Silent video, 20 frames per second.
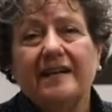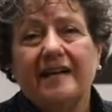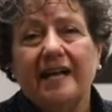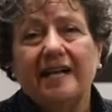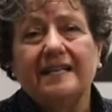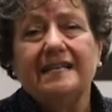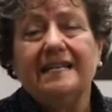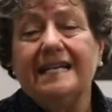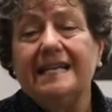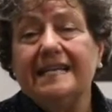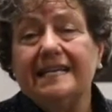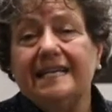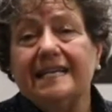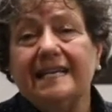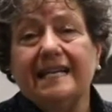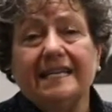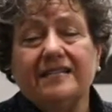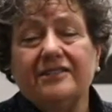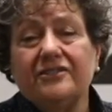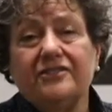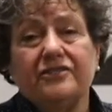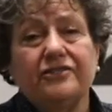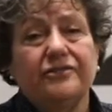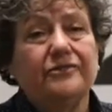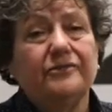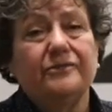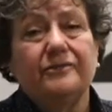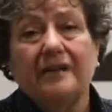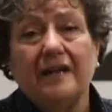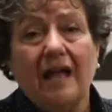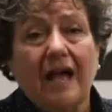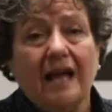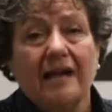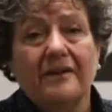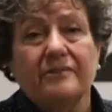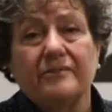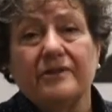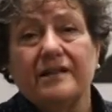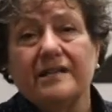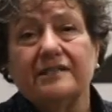and linking into
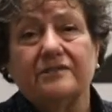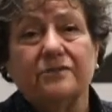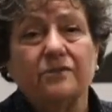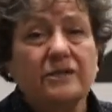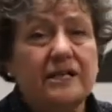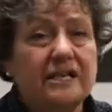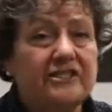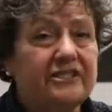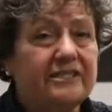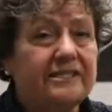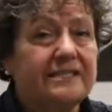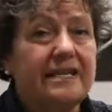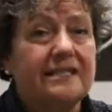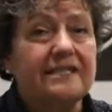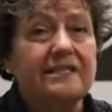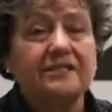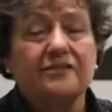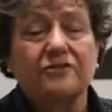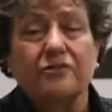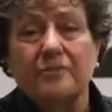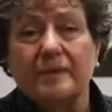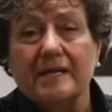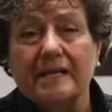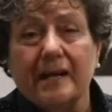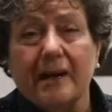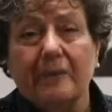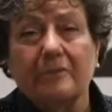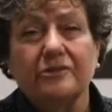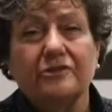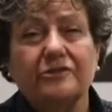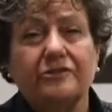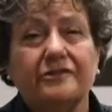libraries or leisure centres or being able to